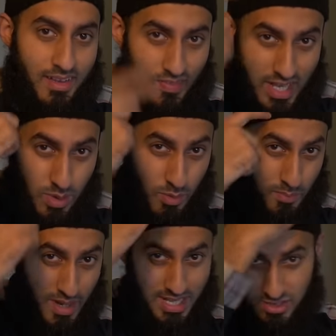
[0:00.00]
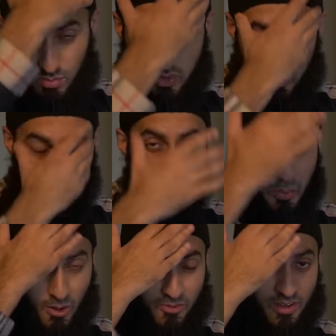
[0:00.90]
That's why we place the most noble
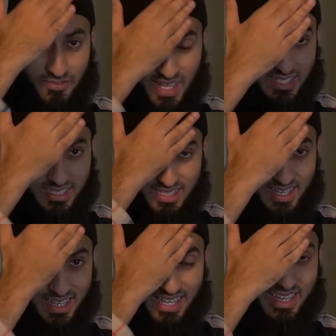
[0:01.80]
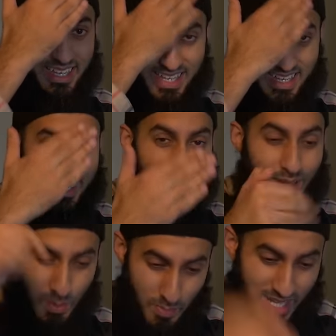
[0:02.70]
part of our face.
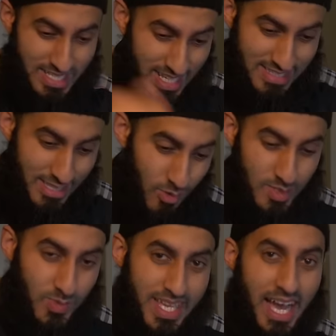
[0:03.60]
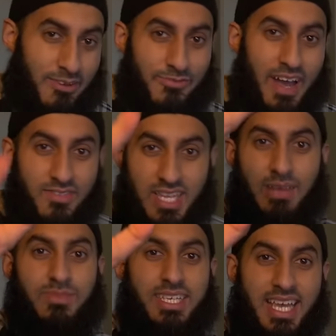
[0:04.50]
And we place it as low as we can 5
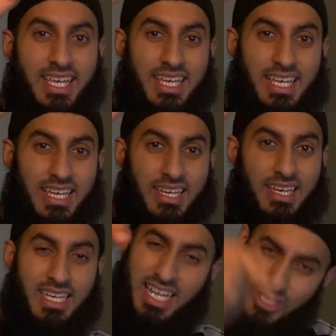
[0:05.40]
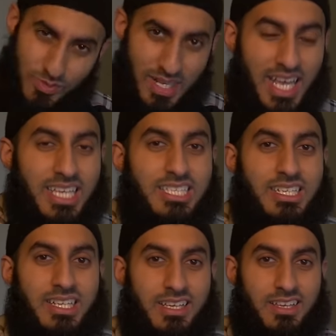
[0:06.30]
times a day. That's
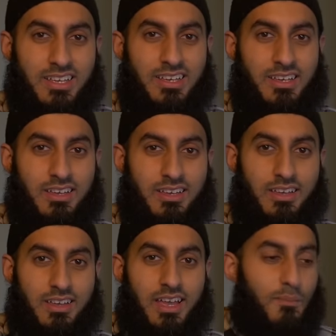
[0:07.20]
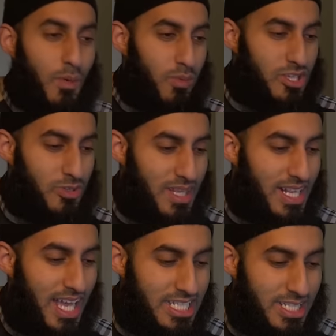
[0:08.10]
humiliation. But with
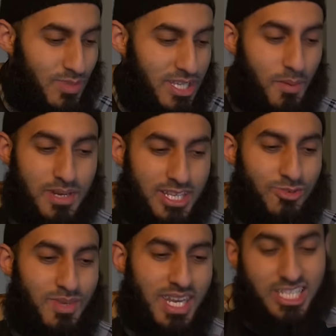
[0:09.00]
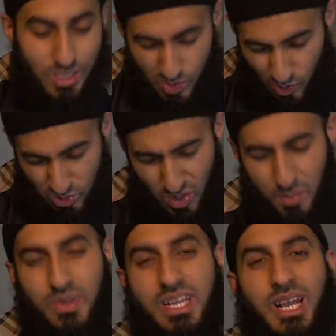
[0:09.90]
humiliation, with complete humiliation, we also
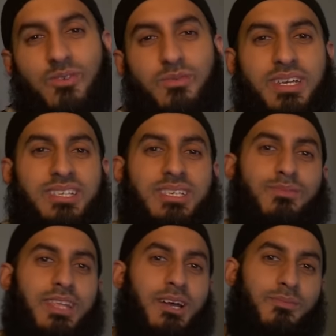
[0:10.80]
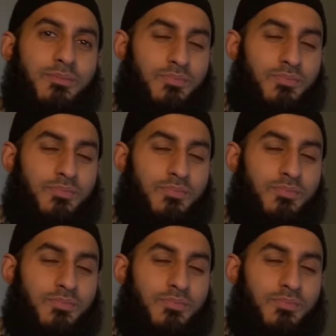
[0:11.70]
completely love him at the same time.